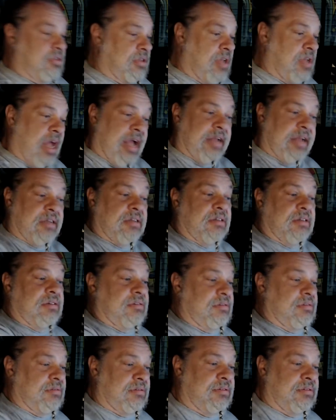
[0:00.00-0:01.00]
like
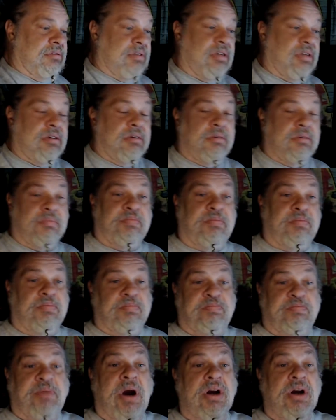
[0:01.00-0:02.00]

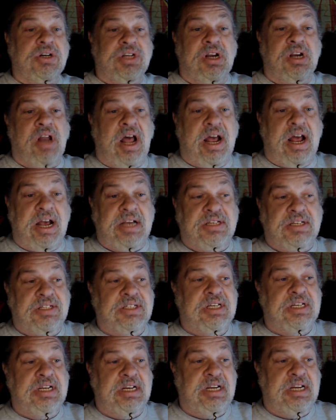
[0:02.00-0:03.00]
personalized
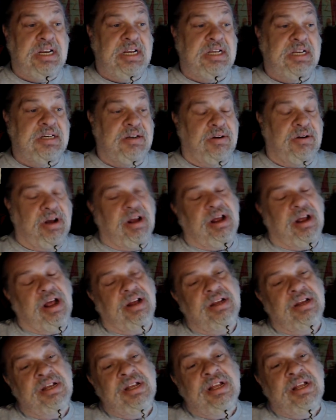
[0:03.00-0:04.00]
CD,
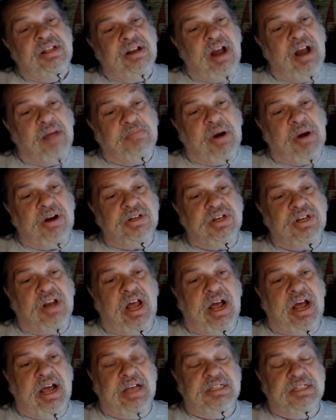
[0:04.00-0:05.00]
they're not
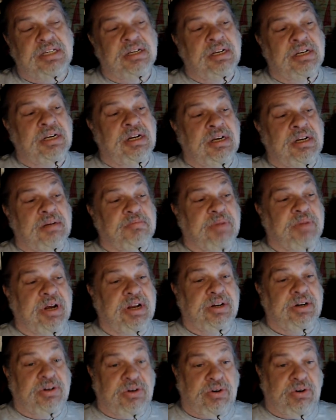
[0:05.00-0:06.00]
personalized,
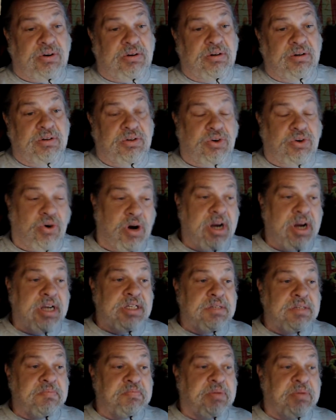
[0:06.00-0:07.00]
but
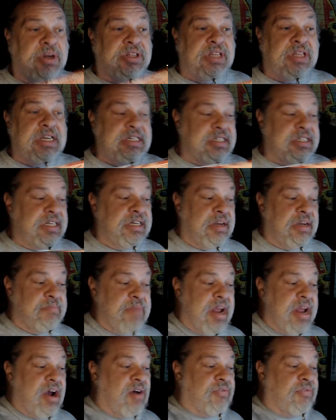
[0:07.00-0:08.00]
Chris put these in the
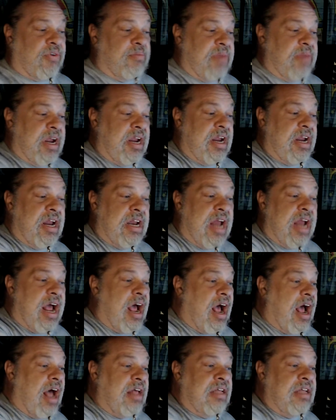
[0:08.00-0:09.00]
mail for me. And
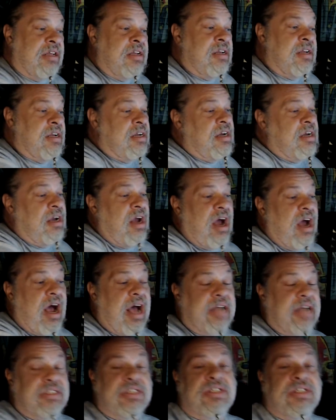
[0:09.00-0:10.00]
now
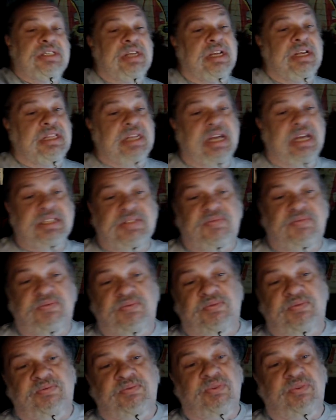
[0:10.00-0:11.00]
I just think that's
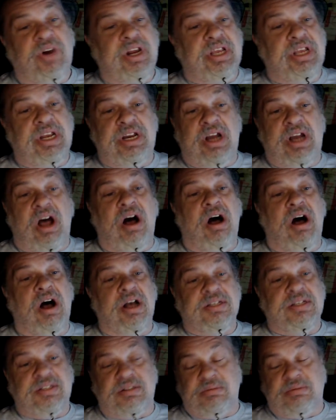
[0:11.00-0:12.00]
freaking
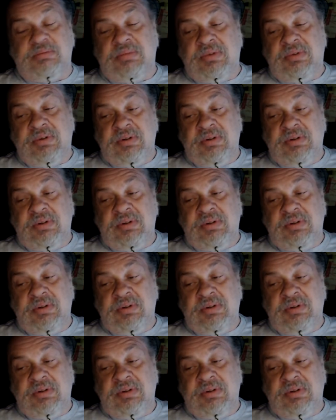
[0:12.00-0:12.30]
awesome.